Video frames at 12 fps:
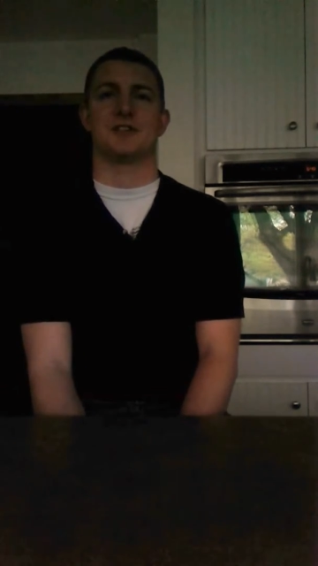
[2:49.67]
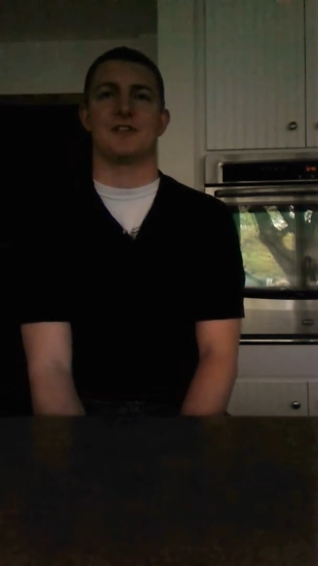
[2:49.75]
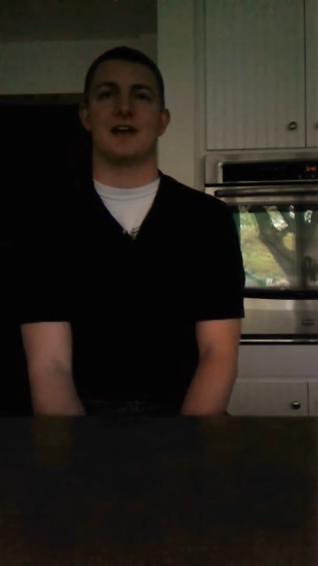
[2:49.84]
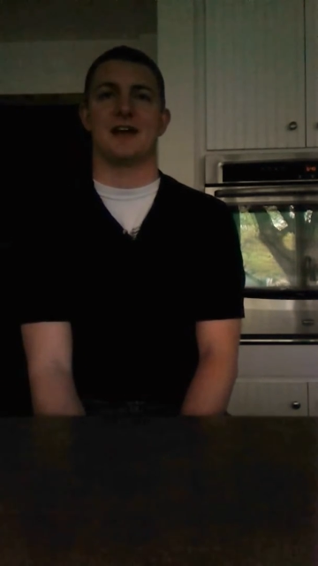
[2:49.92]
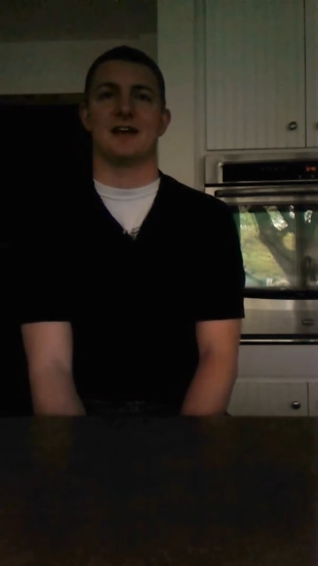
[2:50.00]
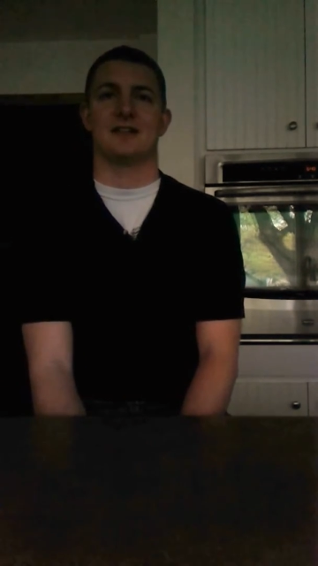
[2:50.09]

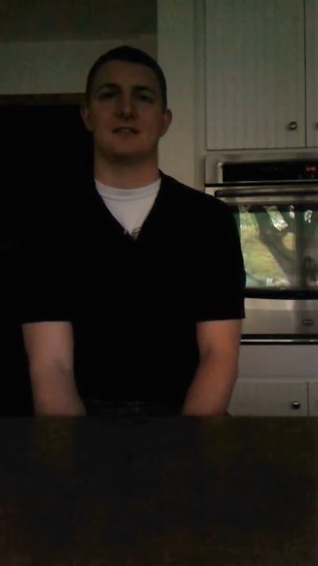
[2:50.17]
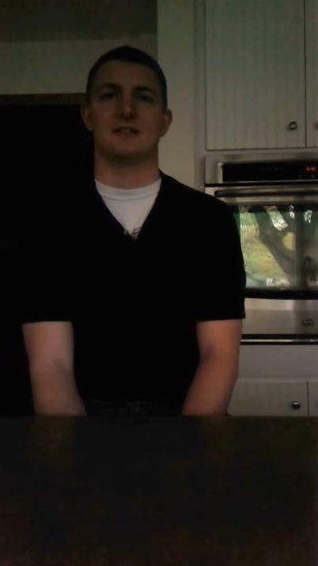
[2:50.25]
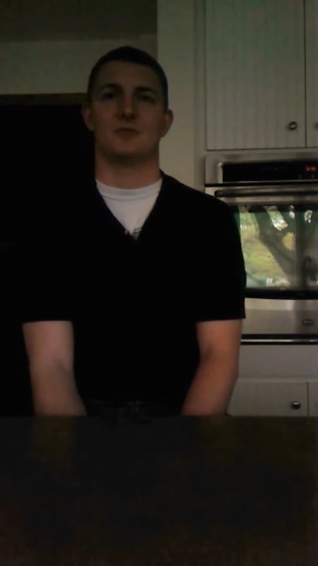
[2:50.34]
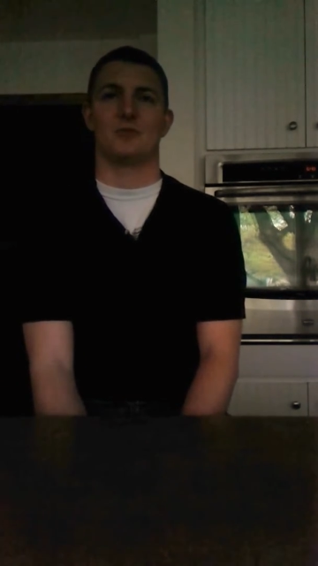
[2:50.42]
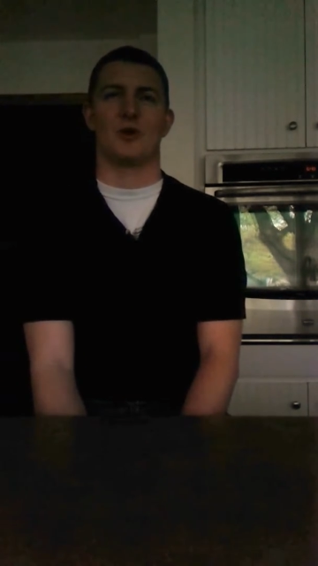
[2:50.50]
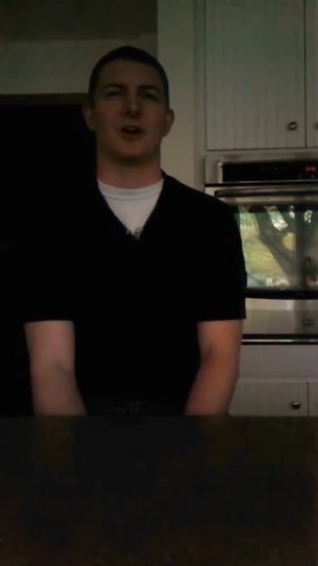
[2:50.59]
that
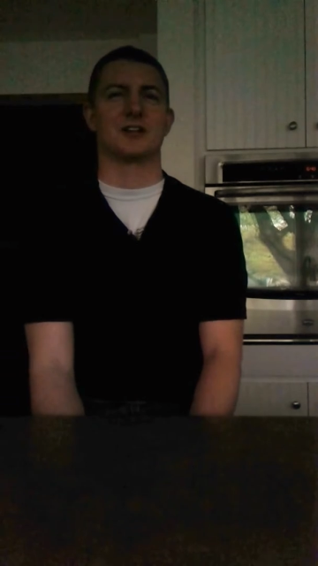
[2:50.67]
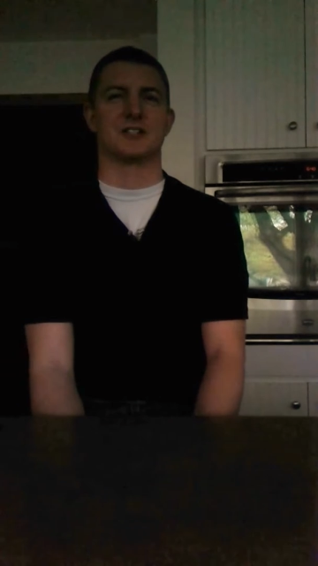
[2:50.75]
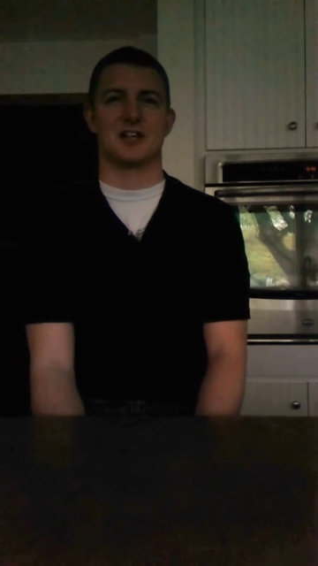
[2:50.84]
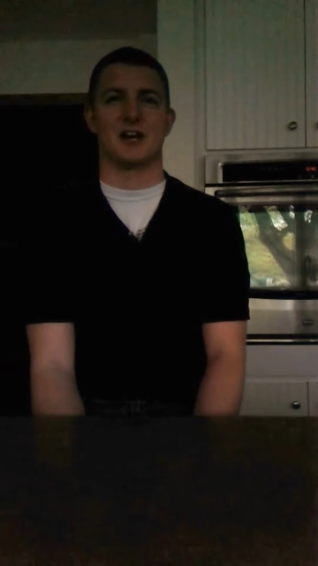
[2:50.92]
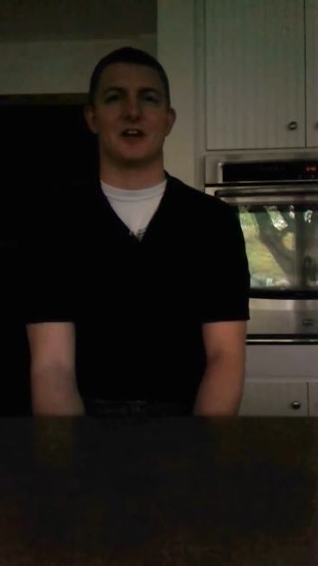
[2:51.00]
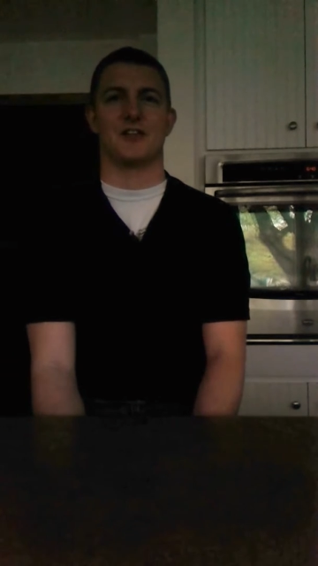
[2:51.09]
works
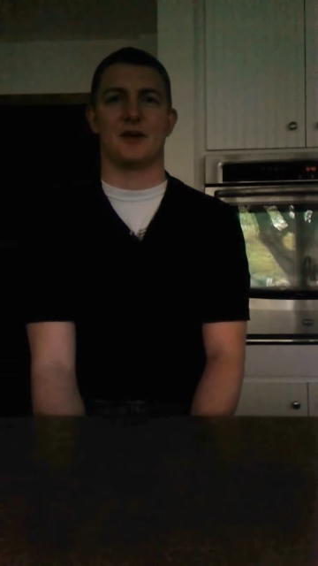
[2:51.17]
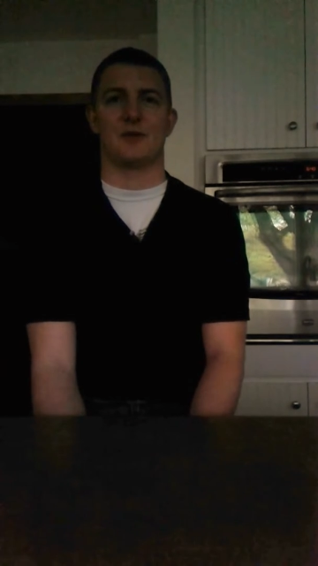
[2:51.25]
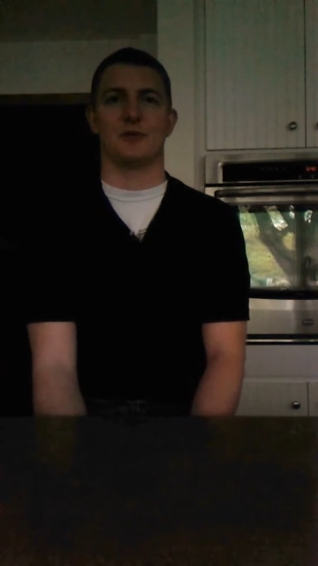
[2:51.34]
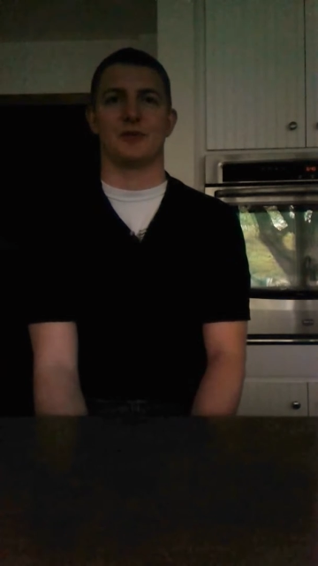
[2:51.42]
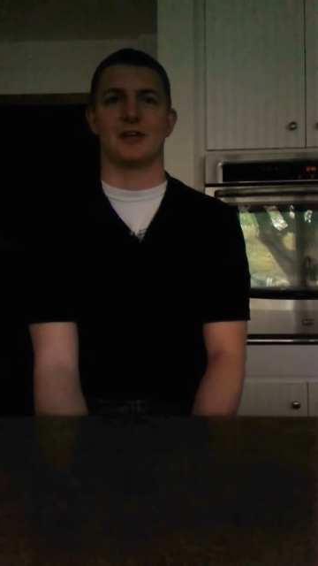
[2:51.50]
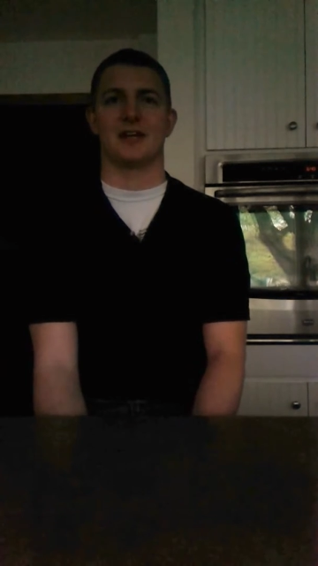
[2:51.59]
there that
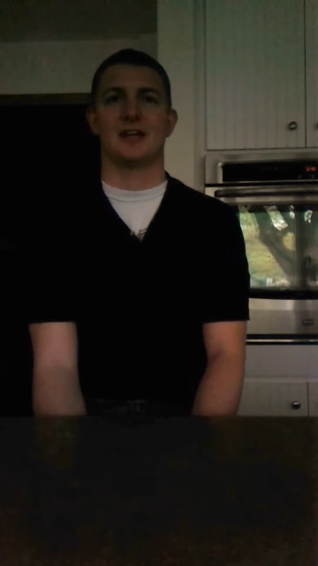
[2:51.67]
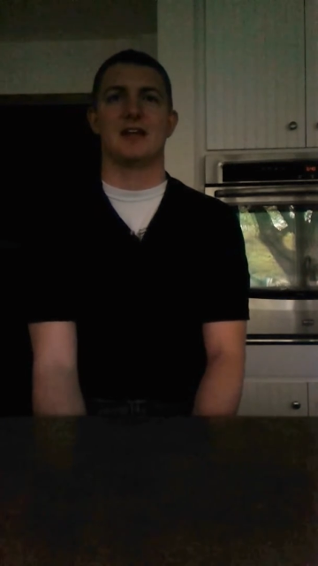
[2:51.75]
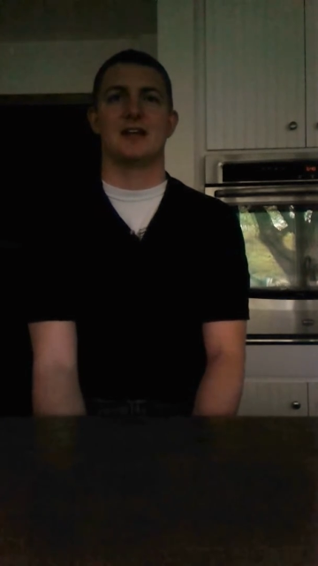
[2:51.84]
really